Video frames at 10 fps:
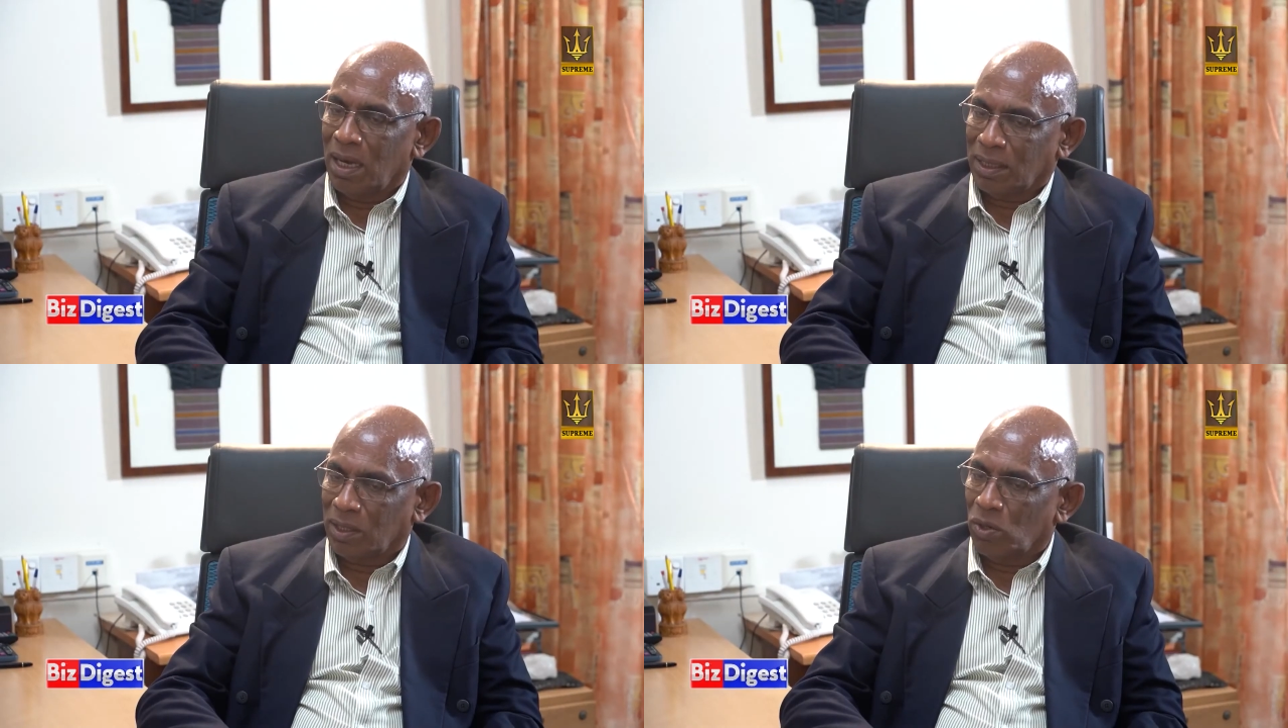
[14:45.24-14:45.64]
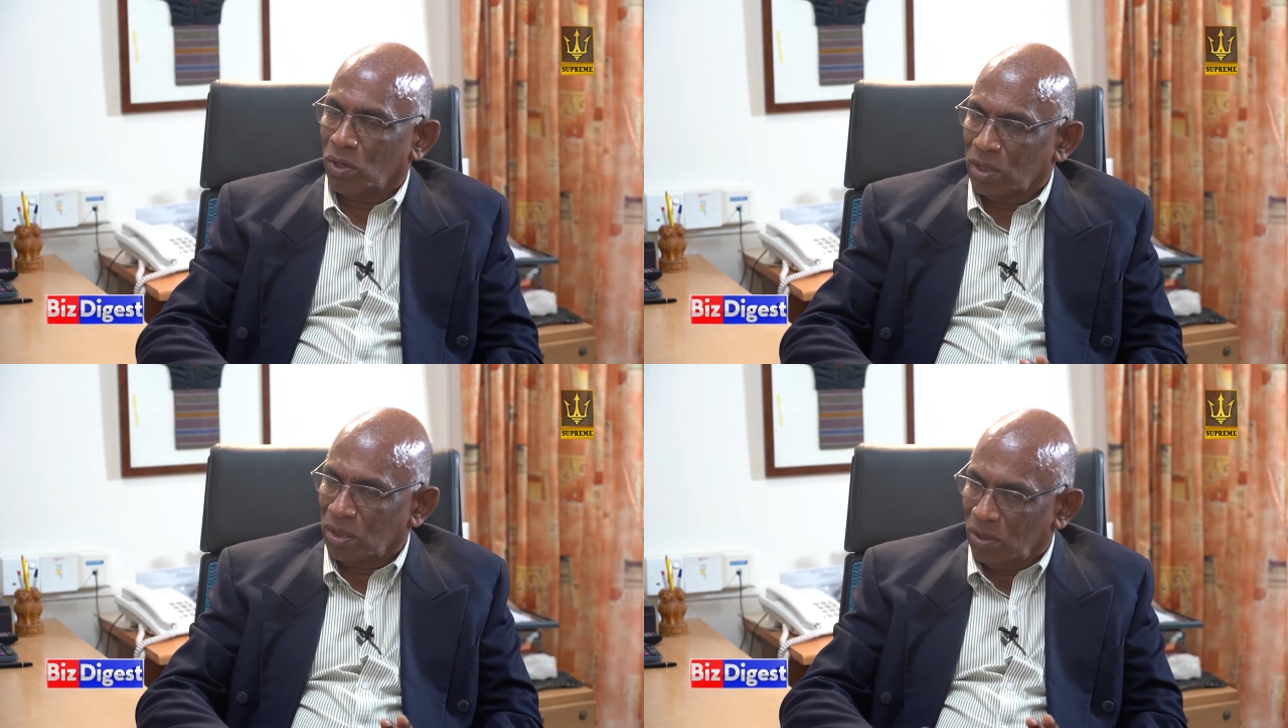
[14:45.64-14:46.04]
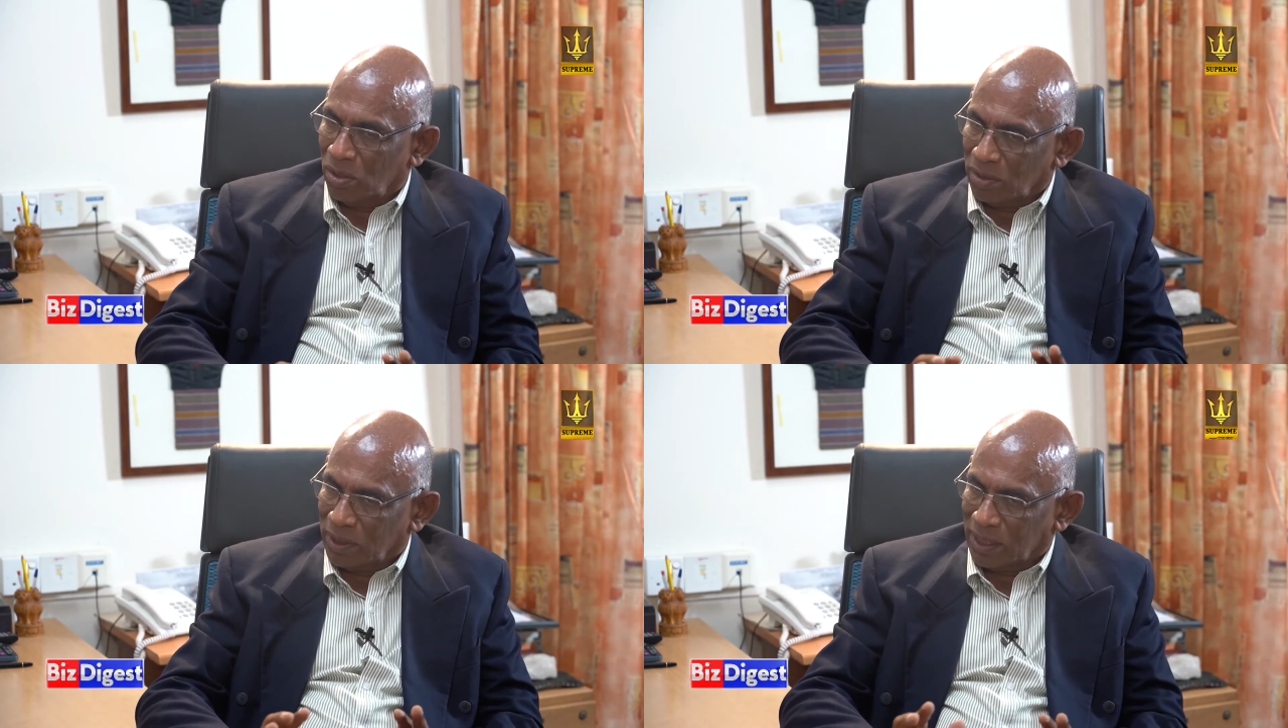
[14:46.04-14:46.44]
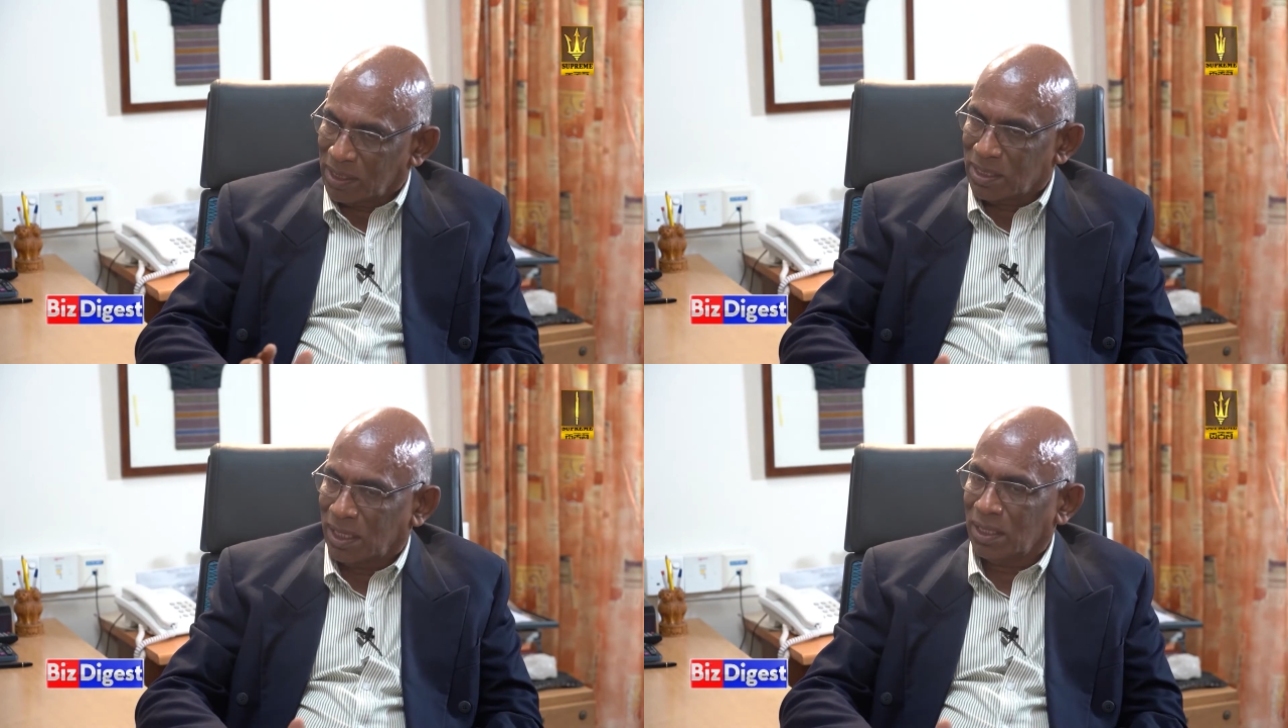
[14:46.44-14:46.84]
I think all of the
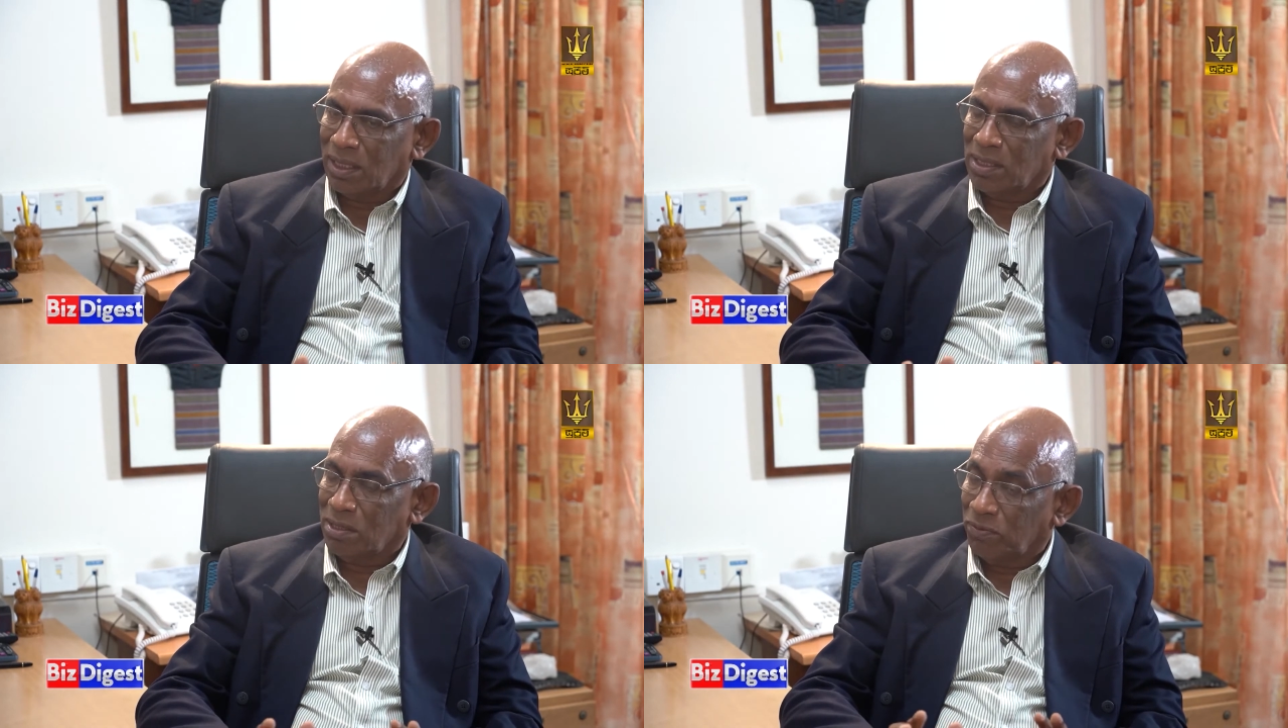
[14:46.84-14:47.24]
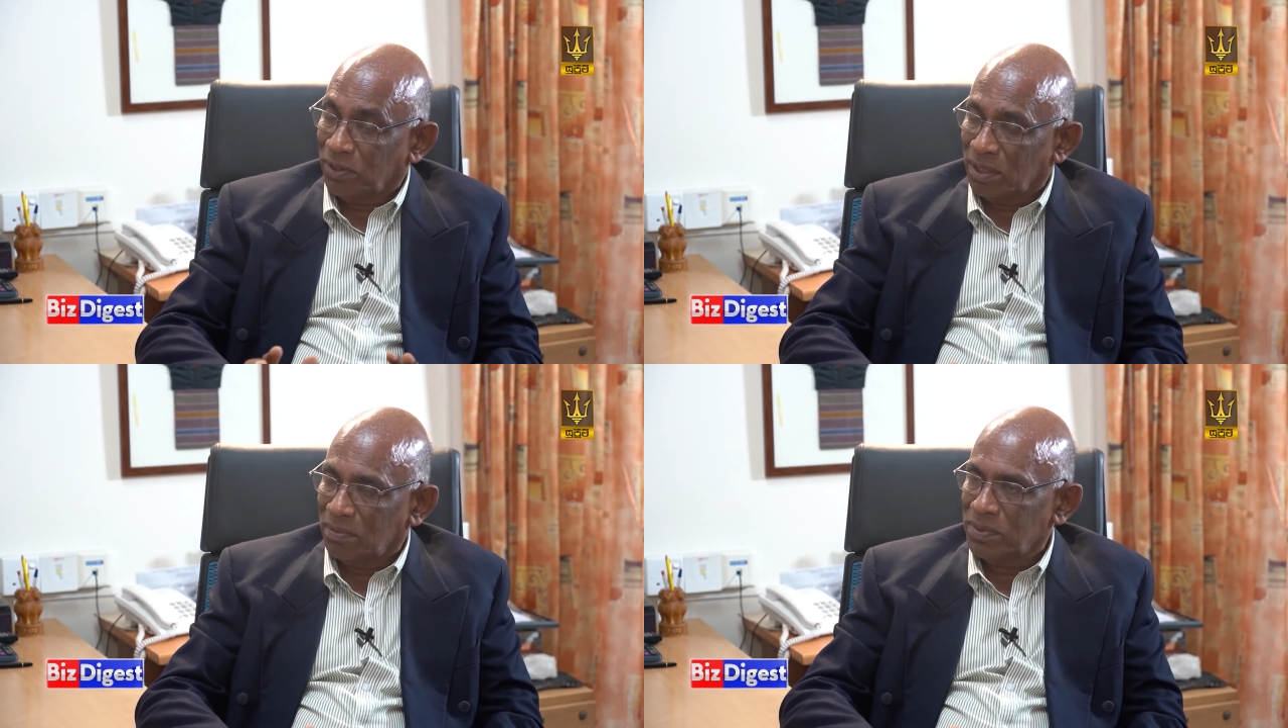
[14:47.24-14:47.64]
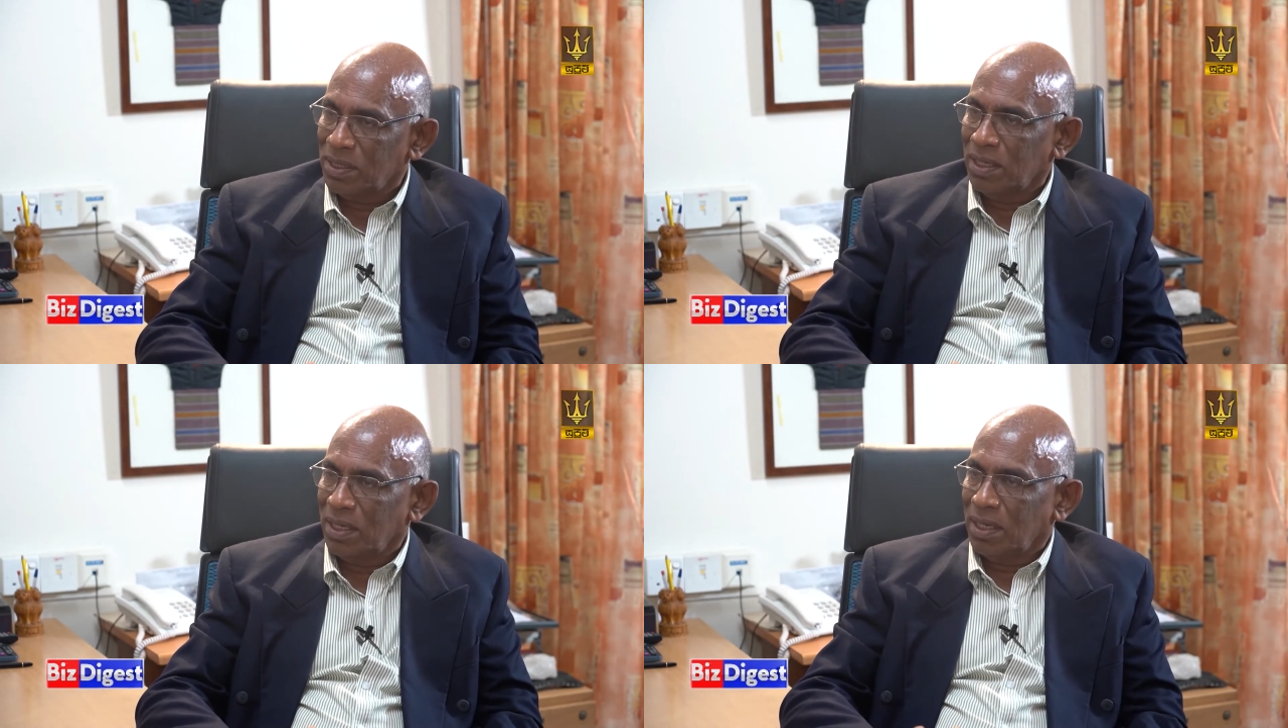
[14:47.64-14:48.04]
consultant firms